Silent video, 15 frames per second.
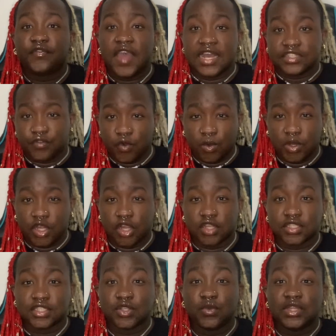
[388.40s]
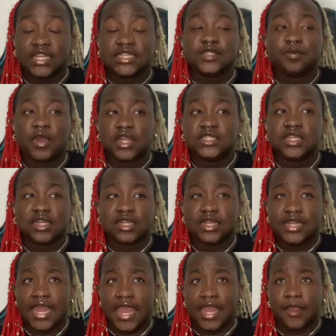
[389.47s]
fast forward, girl. So this particular
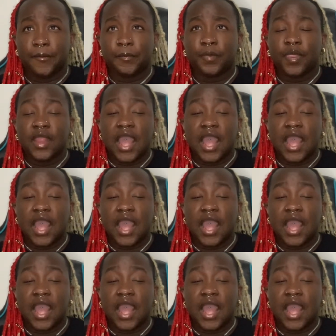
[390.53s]
day,